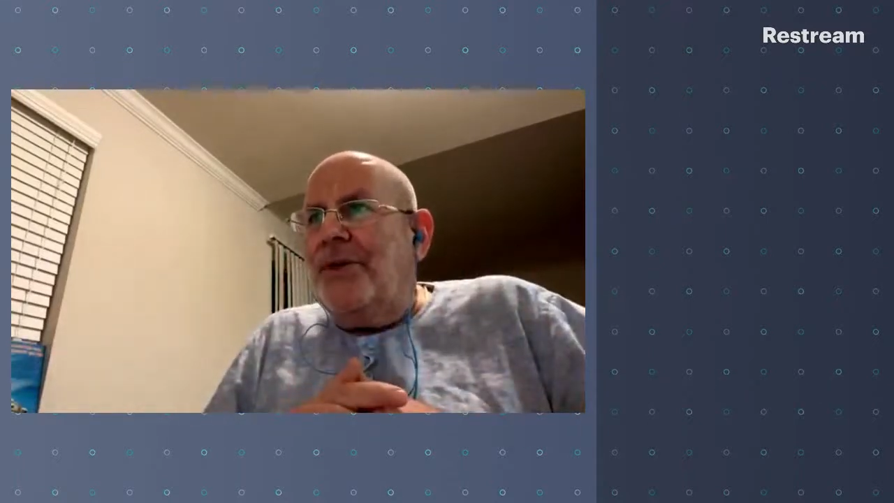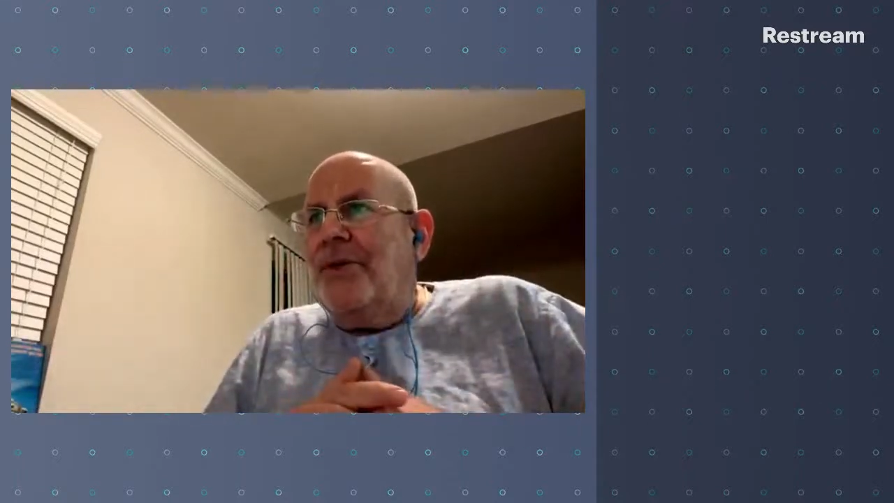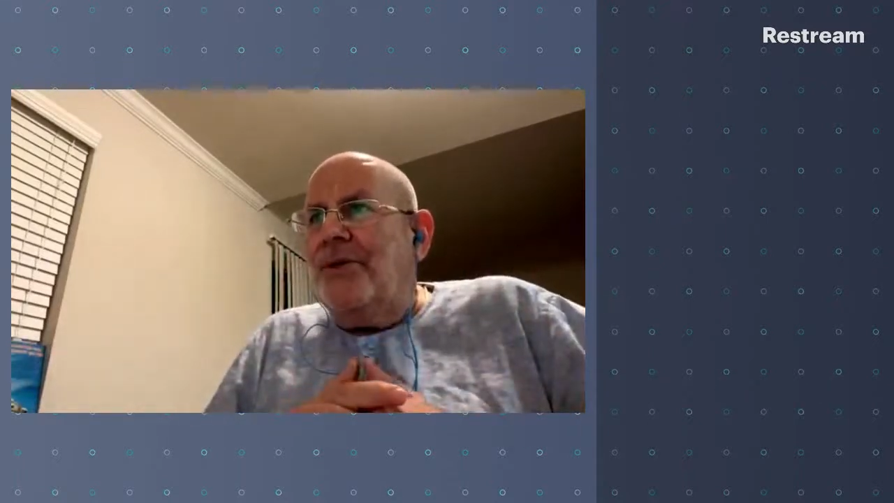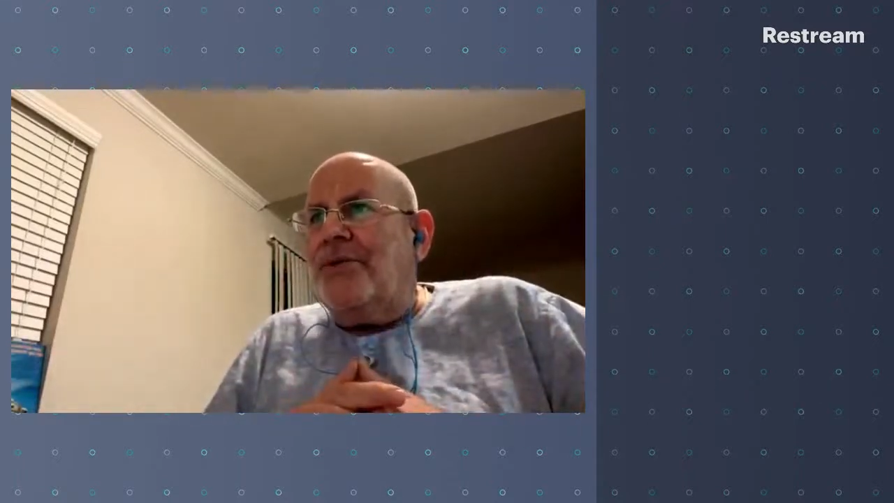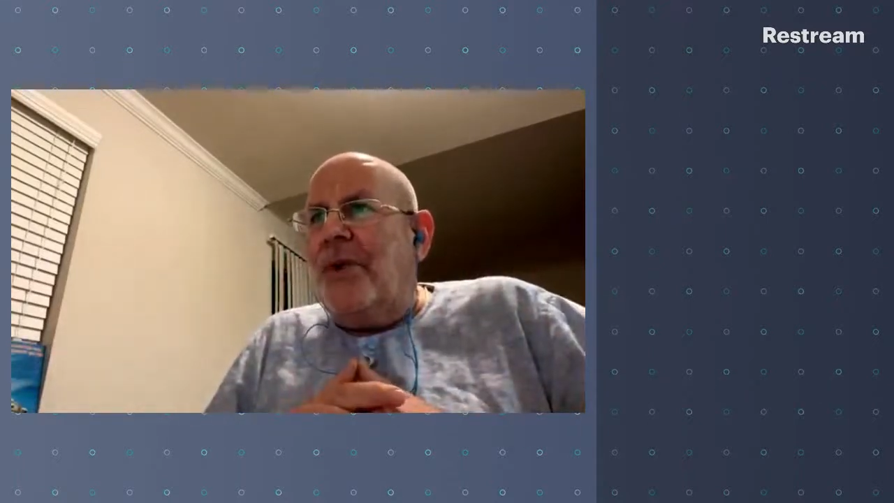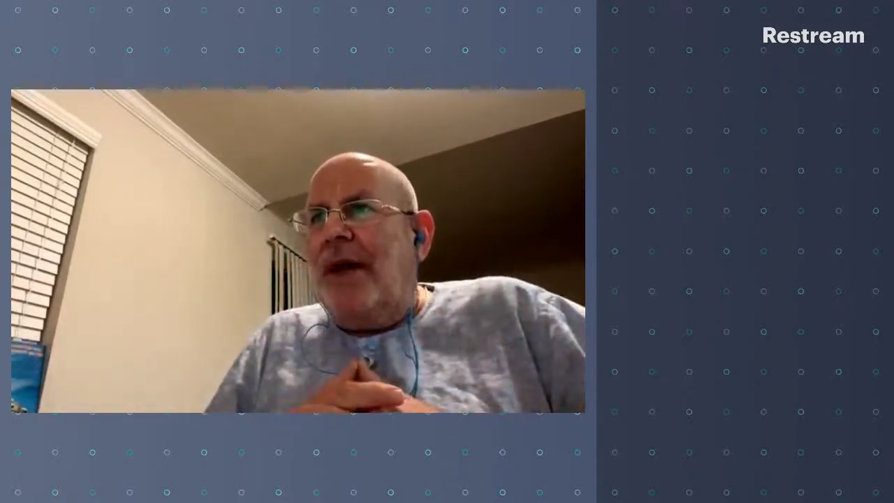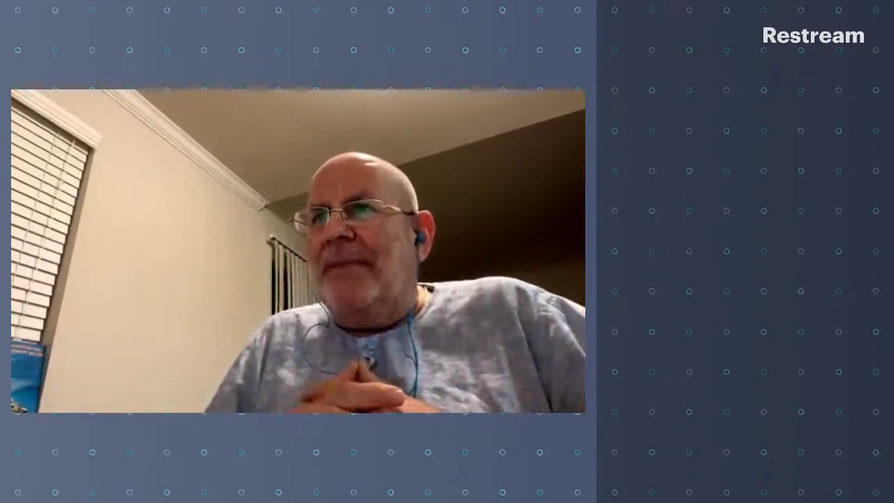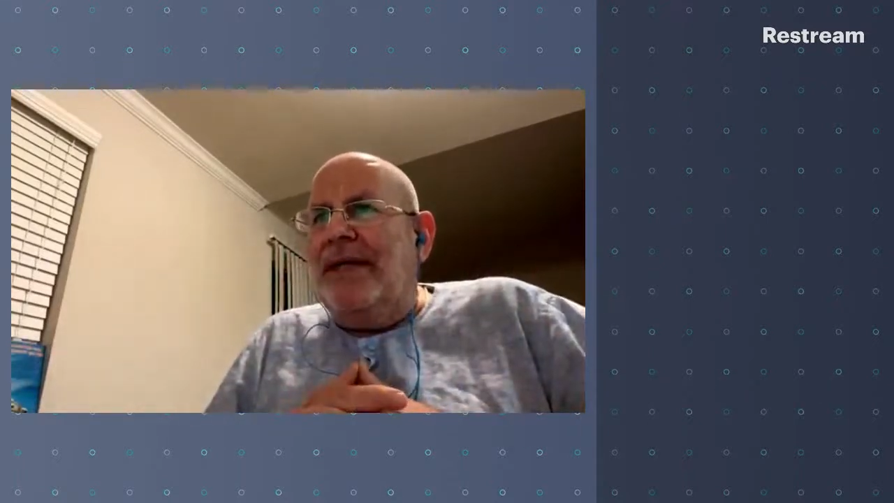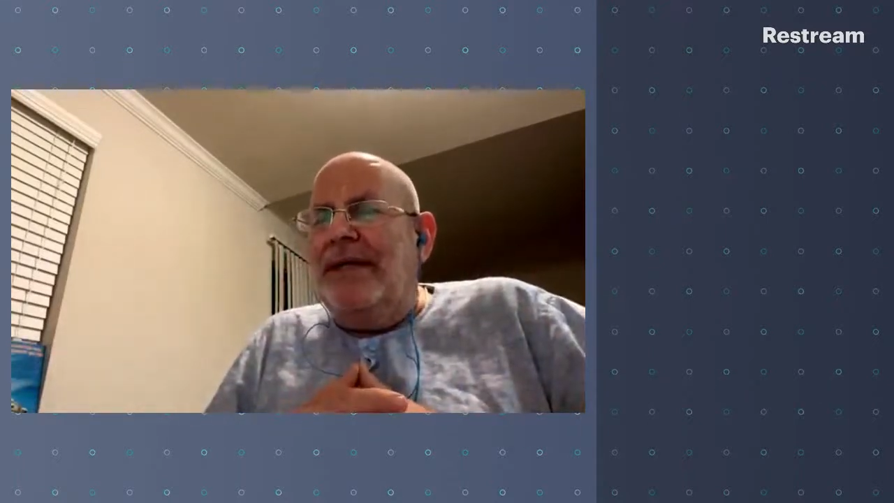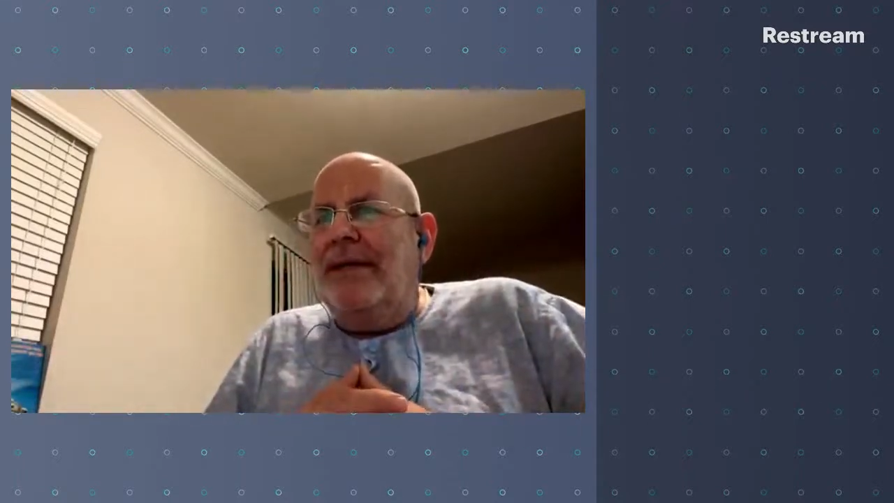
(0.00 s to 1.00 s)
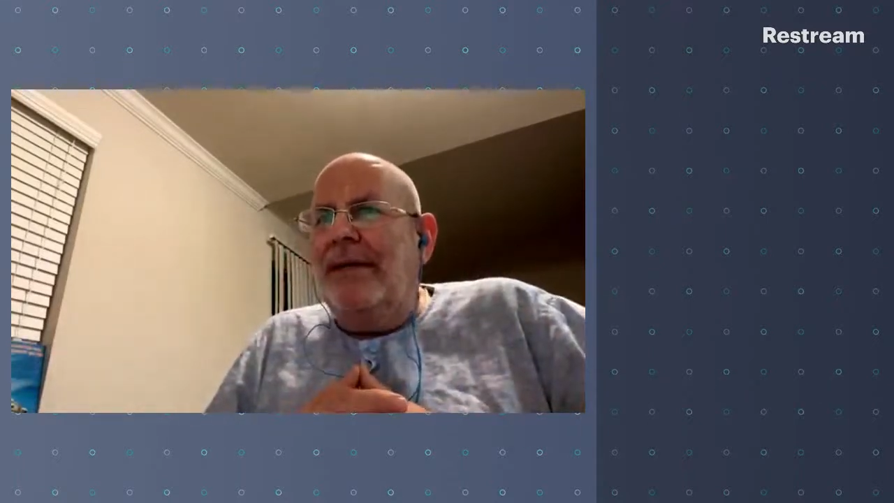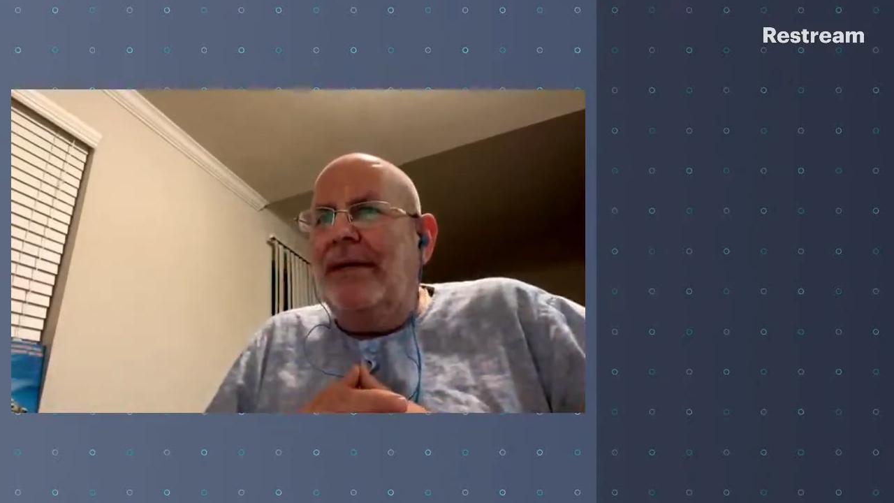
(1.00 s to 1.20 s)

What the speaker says: Goswami